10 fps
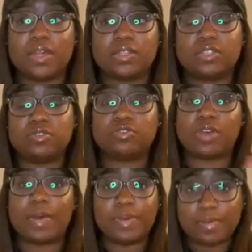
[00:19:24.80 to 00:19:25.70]
to
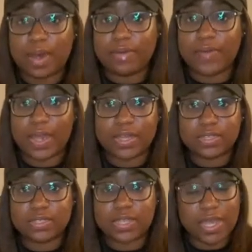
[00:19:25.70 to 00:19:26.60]
drop him off at
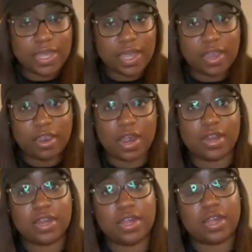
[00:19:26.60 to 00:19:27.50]
his daycare
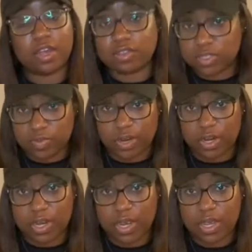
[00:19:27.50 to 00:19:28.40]
and then go to work
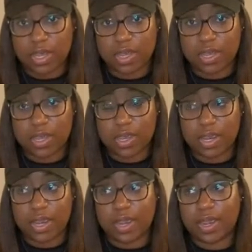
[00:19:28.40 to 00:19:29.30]

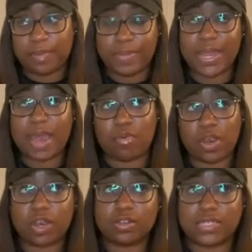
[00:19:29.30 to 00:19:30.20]
and be at
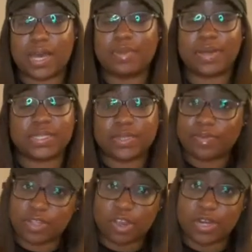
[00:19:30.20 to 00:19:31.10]
work on time by
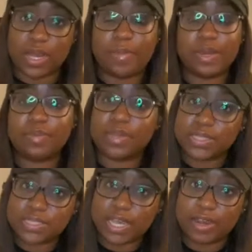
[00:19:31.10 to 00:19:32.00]
7.30. I'm in the
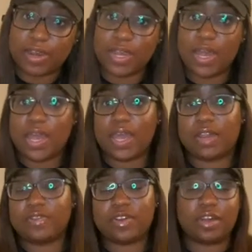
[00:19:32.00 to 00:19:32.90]
military.
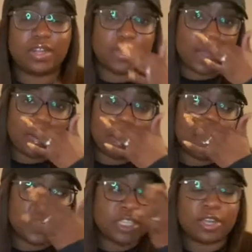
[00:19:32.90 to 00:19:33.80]
If you know anything about
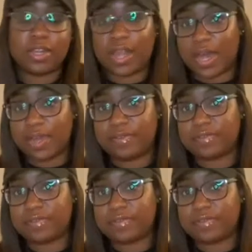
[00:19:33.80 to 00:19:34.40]
military life,